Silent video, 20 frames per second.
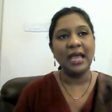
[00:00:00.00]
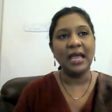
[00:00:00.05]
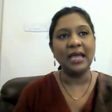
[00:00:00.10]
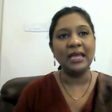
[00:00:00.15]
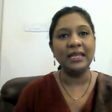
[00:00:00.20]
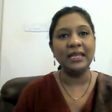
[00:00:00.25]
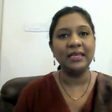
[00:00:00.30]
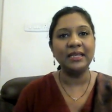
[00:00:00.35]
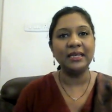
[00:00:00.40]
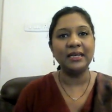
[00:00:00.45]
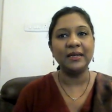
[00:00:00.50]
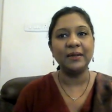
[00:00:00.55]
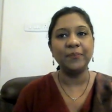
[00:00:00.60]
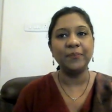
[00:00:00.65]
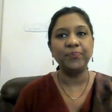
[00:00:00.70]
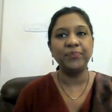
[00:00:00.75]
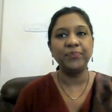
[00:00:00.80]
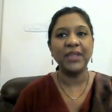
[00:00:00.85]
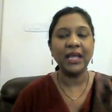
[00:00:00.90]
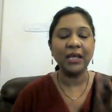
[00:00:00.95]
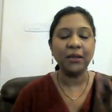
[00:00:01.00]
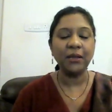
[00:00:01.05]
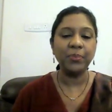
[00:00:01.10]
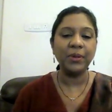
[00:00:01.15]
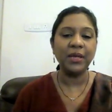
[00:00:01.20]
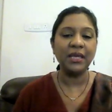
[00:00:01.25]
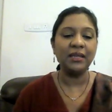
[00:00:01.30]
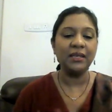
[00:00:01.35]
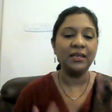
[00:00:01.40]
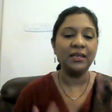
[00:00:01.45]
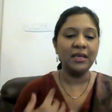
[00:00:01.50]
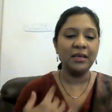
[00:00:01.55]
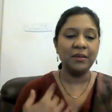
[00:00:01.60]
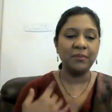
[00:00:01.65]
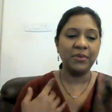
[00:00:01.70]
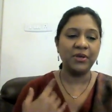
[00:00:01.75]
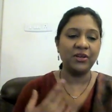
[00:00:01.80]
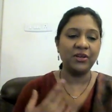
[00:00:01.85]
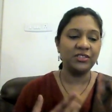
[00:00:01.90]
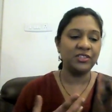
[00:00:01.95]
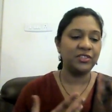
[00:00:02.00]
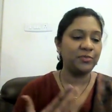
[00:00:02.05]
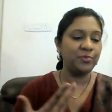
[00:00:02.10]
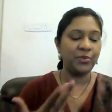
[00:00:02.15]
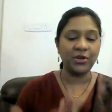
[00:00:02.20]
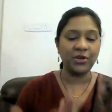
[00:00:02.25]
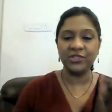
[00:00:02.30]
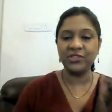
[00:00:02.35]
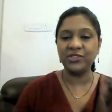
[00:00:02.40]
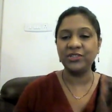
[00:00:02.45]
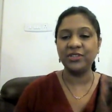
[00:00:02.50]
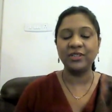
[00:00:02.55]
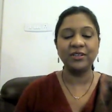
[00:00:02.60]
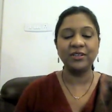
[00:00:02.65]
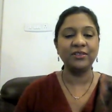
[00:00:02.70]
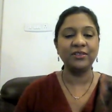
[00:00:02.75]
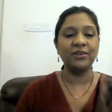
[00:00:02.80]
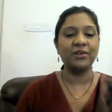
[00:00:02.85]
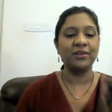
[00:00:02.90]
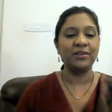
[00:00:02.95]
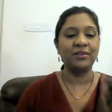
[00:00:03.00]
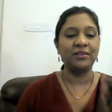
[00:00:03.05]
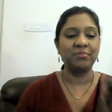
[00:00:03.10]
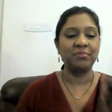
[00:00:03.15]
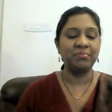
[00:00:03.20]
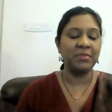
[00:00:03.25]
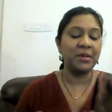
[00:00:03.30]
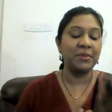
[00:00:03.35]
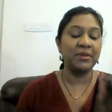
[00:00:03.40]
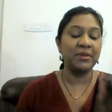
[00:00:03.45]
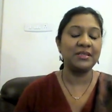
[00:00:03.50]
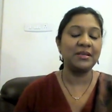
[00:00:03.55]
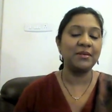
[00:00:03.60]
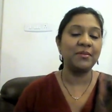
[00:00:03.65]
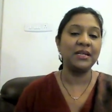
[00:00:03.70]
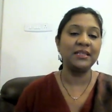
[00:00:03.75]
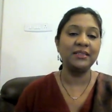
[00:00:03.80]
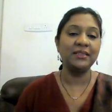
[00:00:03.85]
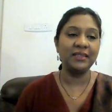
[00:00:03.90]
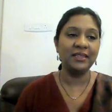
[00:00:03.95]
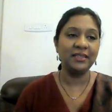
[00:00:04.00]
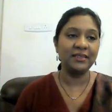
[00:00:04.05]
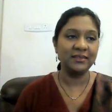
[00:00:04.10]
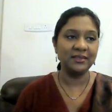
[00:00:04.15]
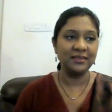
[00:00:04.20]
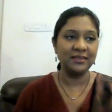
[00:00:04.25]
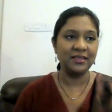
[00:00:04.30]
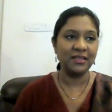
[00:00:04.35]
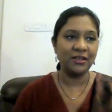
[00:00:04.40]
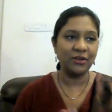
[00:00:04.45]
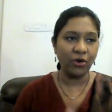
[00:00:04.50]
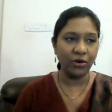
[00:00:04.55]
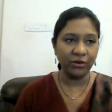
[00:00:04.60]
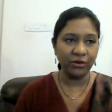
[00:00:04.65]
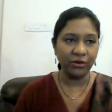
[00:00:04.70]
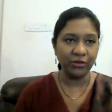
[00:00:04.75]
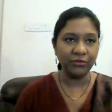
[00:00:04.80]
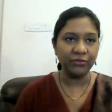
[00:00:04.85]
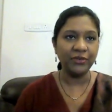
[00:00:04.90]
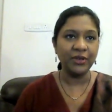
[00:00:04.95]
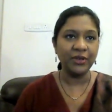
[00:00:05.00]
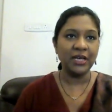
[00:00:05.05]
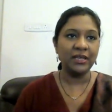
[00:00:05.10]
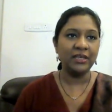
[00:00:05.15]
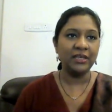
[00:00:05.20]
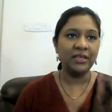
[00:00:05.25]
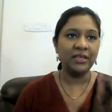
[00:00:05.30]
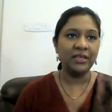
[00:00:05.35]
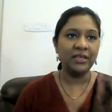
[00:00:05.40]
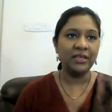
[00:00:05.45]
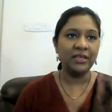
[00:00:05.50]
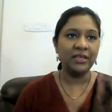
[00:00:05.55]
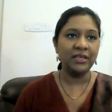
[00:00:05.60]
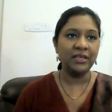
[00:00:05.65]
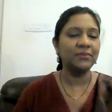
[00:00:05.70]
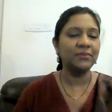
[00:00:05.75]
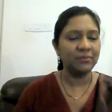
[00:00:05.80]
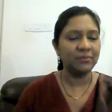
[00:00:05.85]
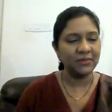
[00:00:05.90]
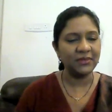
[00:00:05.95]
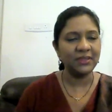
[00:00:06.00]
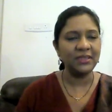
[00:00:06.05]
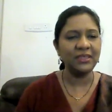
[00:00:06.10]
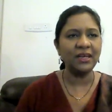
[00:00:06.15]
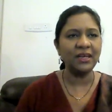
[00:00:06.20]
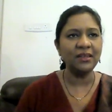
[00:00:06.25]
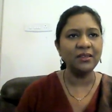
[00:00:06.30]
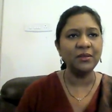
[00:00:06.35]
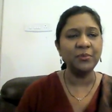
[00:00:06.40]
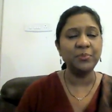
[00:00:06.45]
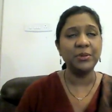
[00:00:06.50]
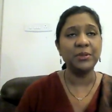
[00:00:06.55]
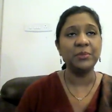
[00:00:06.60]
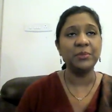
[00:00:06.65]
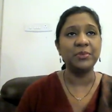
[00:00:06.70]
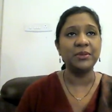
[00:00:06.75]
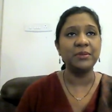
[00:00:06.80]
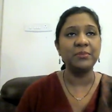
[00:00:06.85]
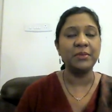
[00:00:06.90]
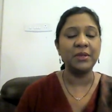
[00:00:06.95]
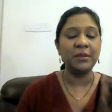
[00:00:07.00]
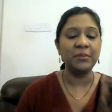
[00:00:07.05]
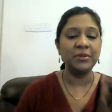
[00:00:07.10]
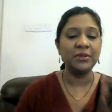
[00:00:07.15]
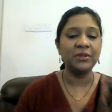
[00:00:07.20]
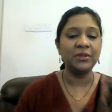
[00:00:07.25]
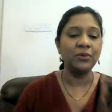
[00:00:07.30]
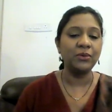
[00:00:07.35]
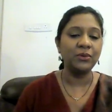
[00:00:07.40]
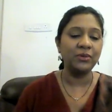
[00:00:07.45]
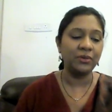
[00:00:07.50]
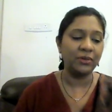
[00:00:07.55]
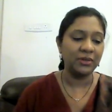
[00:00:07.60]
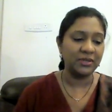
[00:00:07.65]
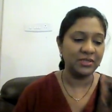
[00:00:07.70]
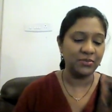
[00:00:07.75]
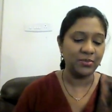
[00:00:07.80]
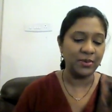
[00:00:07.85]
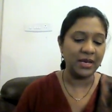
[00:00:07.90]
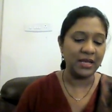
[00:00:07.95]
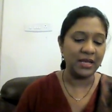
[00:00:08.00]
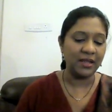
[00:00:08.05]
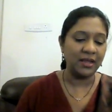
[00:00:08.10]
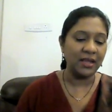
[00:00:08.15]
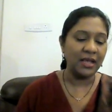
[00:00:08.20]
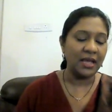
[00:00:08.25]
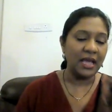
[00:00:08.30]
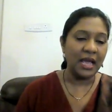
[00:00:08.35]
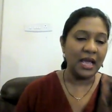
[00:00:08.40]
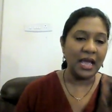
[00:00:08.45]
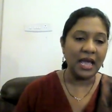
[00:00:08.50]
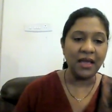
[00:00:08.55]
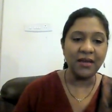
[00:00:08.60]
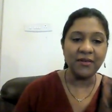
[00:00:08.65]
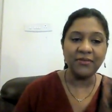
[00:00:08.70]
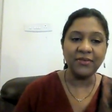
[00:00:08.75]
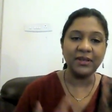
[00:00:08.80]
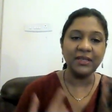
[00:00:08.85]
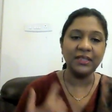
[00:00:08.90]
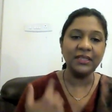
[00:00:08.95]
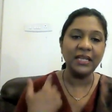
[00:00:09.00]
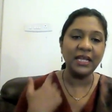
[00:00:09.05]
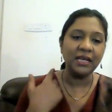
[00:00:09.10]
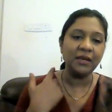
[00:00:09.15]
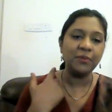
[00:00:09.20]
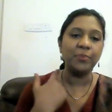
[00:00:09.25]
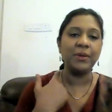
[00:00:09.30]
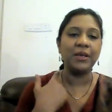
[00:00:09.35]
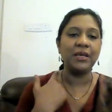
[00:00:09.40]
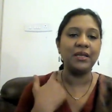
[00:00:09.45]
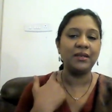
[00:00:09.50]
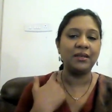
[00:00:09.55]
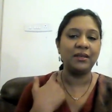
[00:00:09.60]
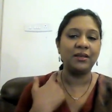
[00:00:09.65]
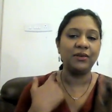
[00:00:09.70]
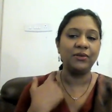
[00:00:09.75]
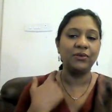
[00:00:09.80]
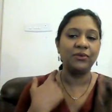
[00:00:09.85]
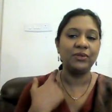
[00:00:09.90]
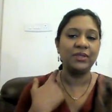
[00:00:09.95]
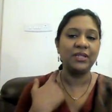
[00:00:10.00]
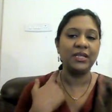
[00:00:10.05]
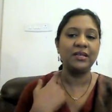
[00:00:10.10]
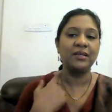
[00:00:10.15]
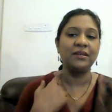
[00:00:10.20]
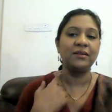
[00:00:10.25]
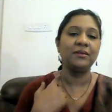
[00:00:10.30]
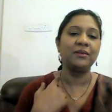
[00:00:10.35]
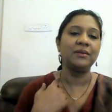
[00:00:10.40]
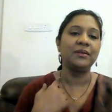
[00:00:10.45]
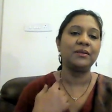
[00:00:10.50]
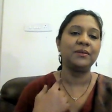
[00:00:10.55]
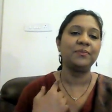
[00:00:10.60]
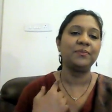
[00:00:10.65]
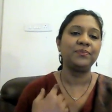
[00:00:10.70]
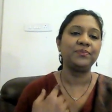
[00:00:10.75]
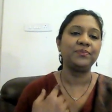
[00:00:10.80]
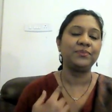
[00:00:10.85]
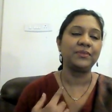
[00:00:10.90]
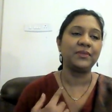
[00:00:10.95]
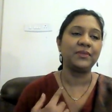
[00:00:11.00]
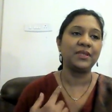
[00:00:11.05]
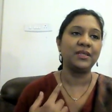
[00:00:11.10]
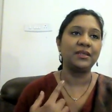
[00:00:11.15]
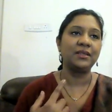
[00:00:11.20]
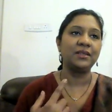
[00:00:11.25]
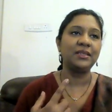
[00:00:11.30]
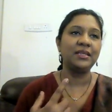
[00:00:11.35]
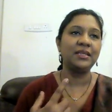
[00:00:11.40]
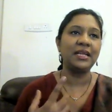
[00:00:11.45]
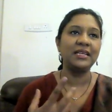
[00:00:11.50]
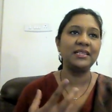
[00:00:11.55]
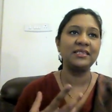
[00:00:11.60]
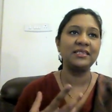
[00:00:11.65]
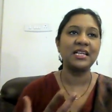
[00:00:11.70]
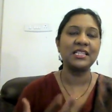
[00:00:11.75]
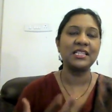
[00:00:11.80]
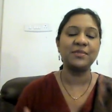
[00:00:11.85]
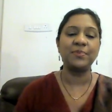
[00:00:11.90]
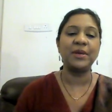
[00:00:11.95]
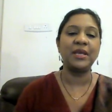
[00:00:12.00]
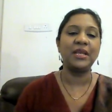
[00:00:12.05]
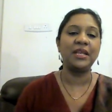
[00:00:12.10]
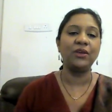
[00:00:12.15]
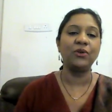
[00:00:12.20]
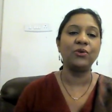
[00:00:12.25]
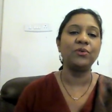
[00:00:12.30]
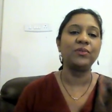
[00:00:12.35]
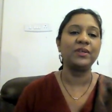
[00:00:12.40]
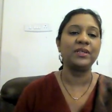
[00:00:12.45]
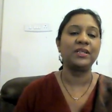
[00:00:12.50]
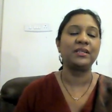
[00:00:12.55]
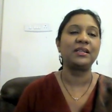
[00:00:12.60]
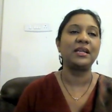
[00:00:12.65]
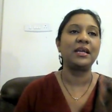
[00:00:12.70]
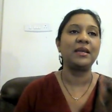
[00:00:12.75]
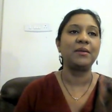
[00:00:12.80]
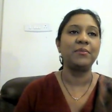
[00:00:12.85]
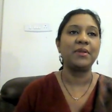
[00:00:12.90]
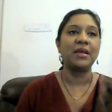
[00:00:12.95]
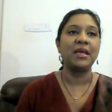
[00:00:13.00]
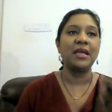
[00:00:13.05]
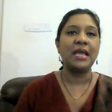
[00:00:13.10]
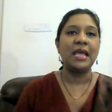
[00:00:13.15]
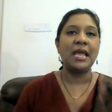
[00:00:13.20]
And uh, neck pain because of posture or maybe some other reasons. A lot of young people, younger people, maybe the older as well, have neck pain. You know, their um, neck starts paining over a time